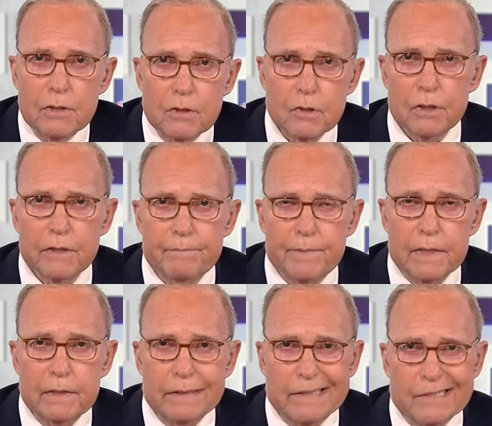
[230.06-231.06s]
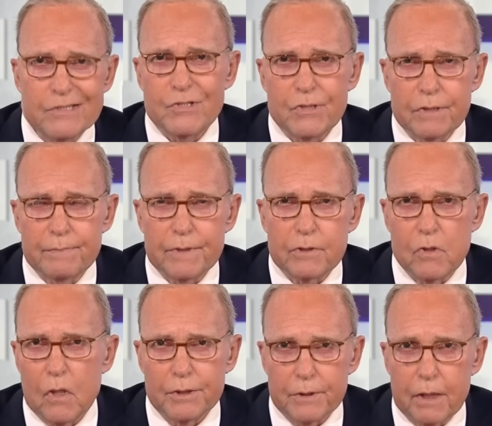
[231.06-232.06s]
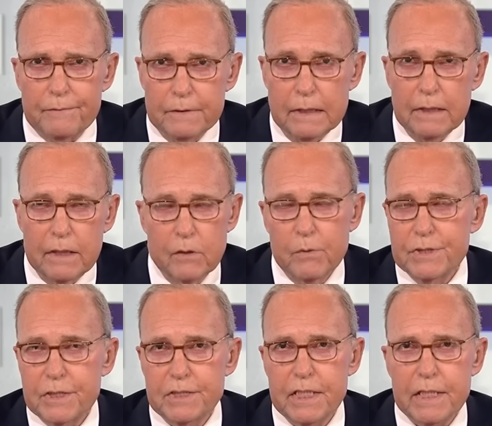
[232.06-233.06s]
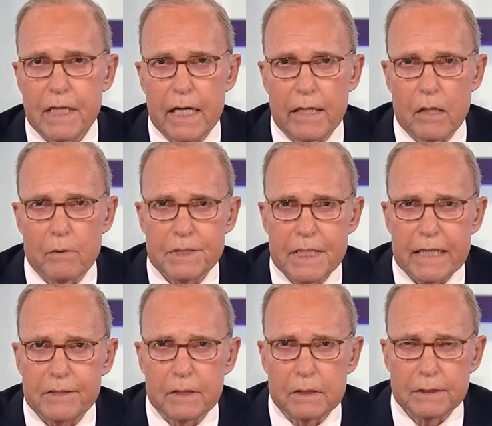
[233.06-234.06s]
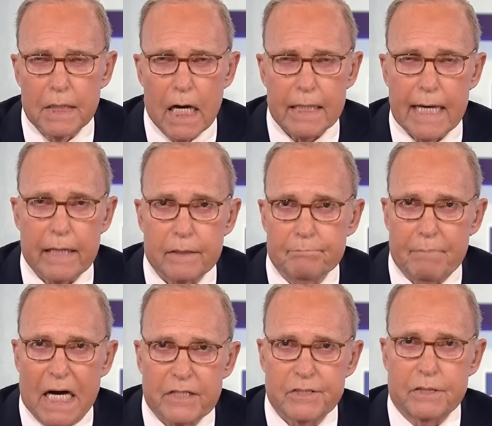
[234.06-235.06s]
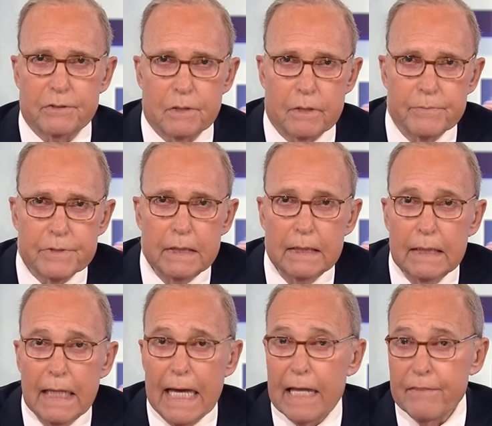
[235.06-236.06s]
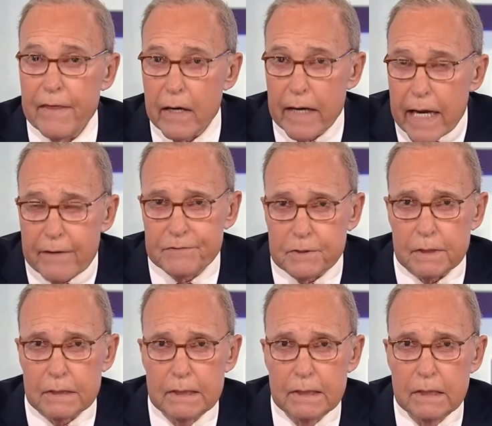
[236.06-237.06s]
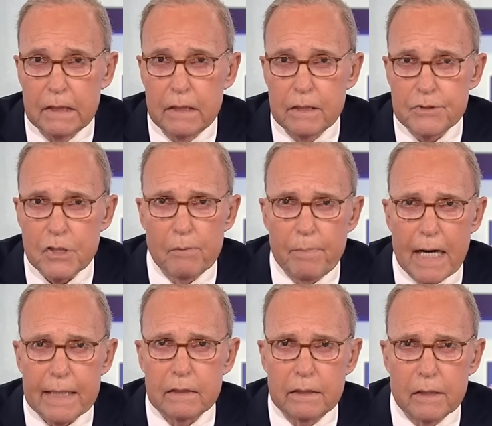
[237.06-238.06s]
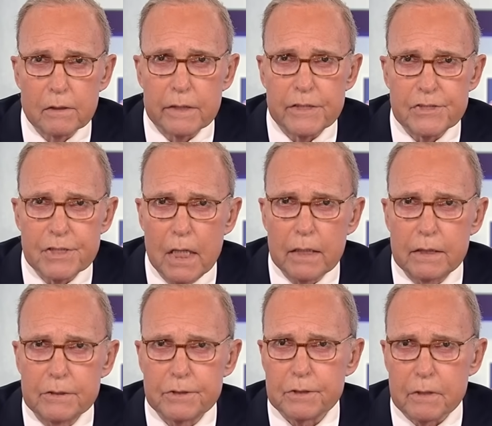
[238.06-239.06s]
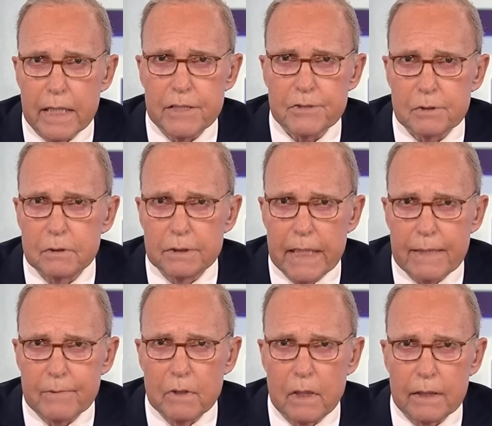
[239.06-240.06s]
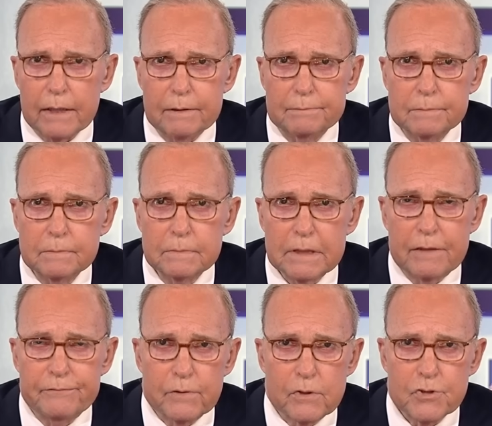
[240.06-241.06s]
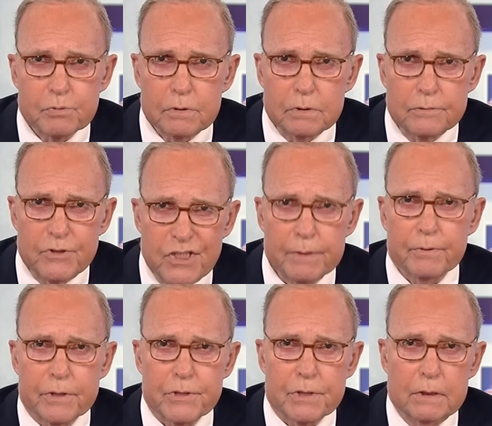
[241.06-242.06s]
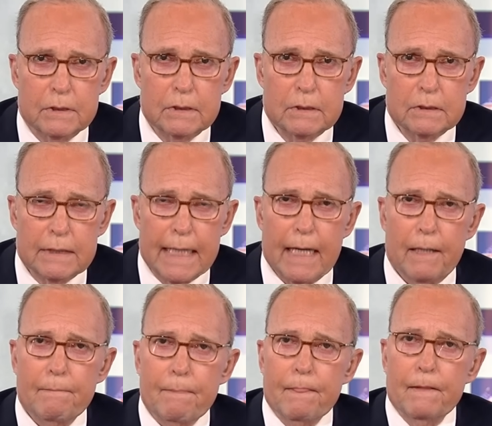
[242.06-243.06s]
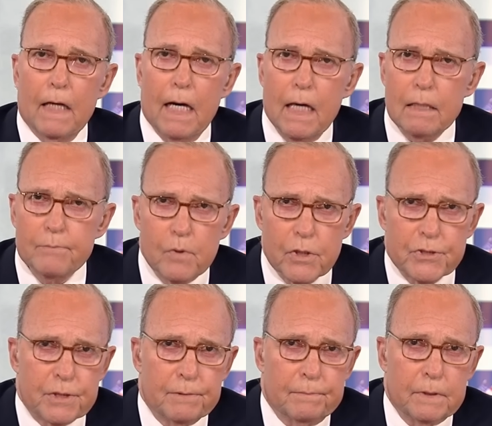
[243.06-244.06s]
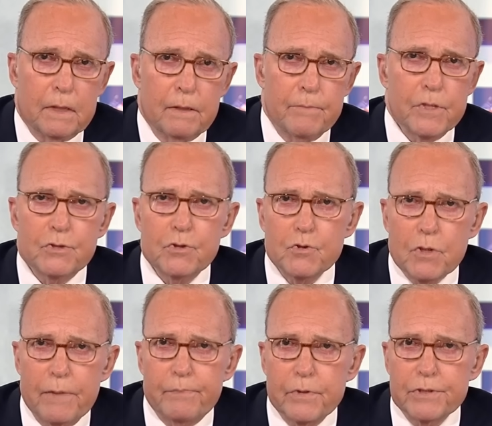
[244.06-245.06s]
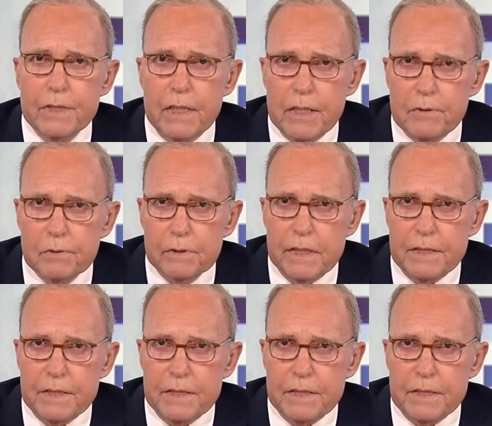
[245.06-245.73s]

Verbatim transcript: could have been and should have been called off. It was a TKO, a technical knockout in boxing terms. And thereafter, Joe Biden literally sunk to grade school name calling and virtual gibberish. Now, on abortion, Mr. Trump was equally